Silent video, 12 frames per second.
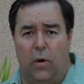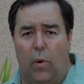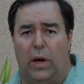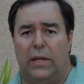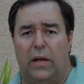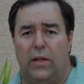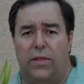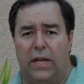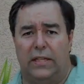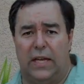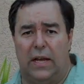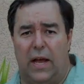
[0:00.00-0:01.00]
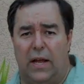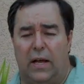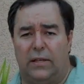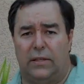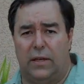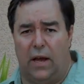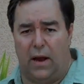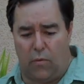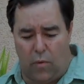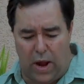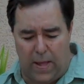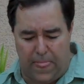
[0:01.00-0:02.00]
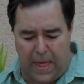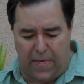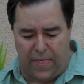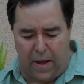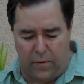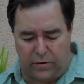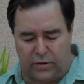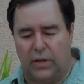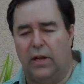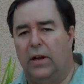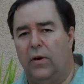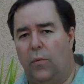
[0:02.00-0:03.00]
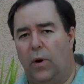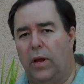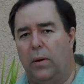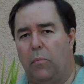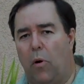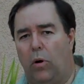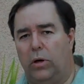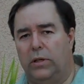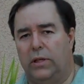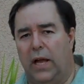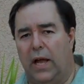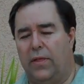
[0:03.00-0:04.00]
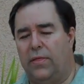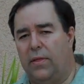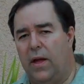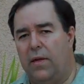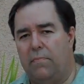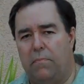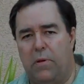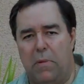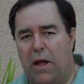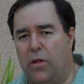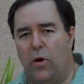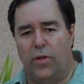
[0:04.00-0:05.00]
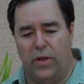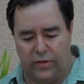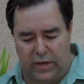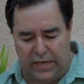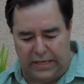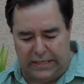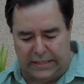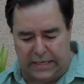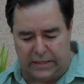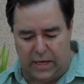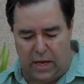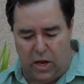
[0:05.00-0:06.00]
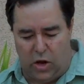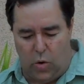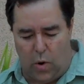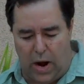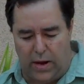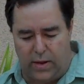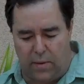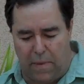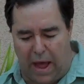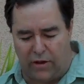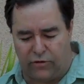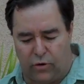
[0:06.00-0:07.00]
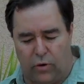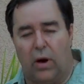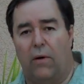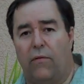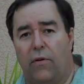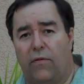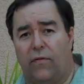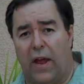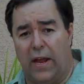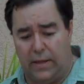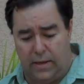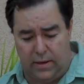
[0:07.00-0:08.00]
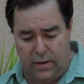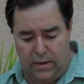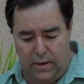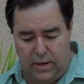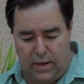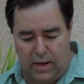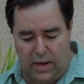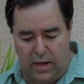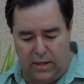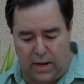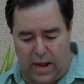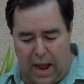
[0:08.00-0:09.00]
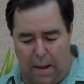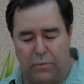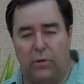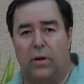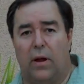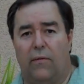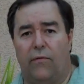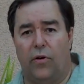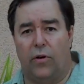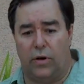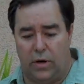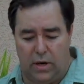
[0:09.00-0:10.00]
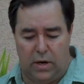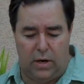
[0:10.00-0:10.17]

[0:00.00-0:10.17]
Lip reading: One of the other things I read that I thought was really important, you might know this, it says, you are the master of your fate and the captain of your